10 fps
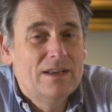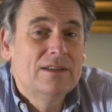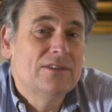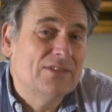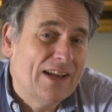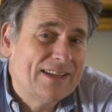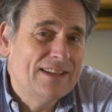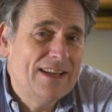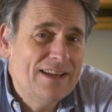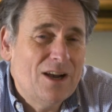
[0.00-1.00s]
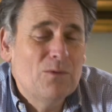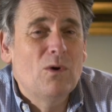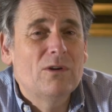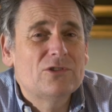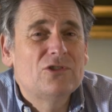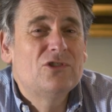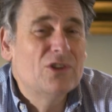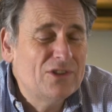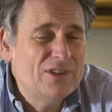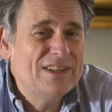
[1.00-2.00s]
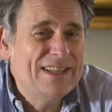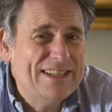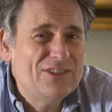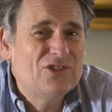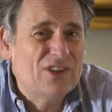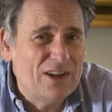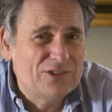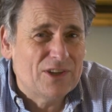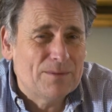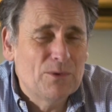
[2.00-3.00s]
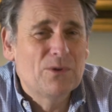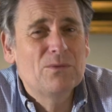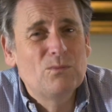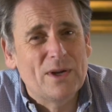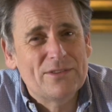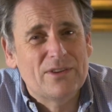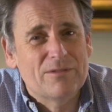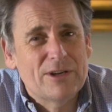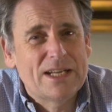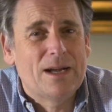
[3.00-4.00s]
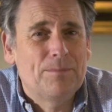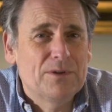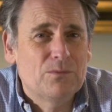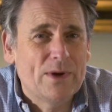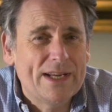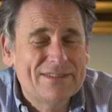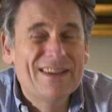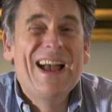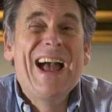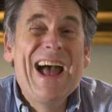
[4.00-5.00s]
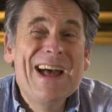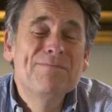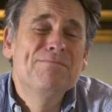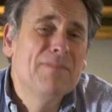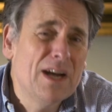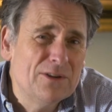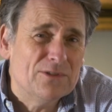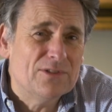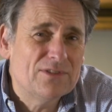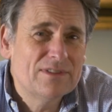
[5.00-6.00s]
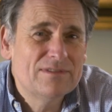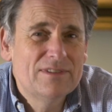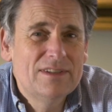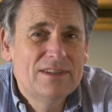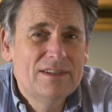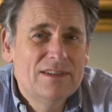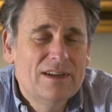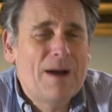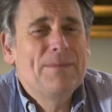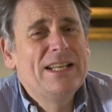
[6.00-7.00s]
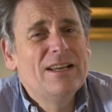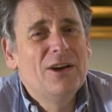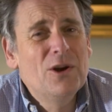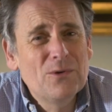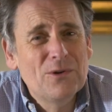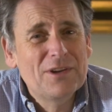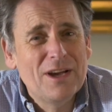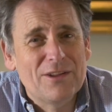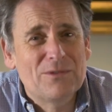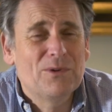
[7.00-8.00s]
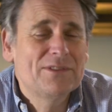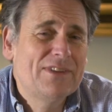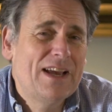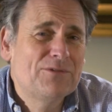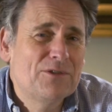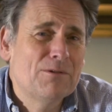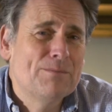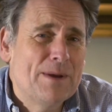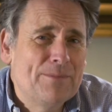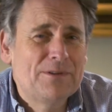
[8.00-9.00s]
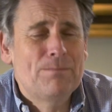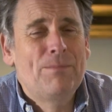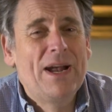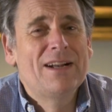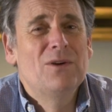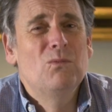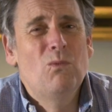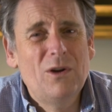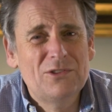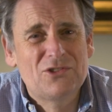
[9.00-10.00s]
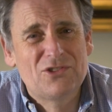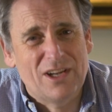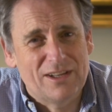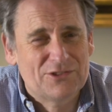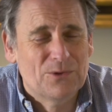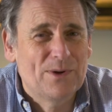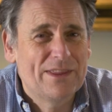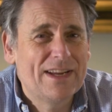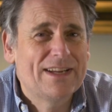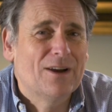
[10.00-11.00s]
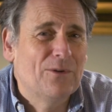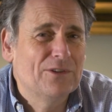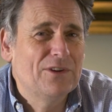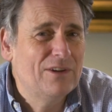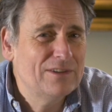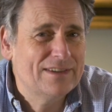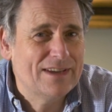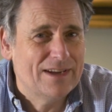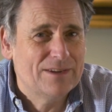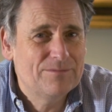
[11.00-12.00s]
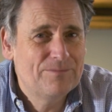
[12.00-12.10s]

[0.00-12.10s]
Secondly, a watch shouldn't need charging more than once every couple of weeks at most. I mean, who on earth wants to have to remember to pack a watch charger when they go on holiday?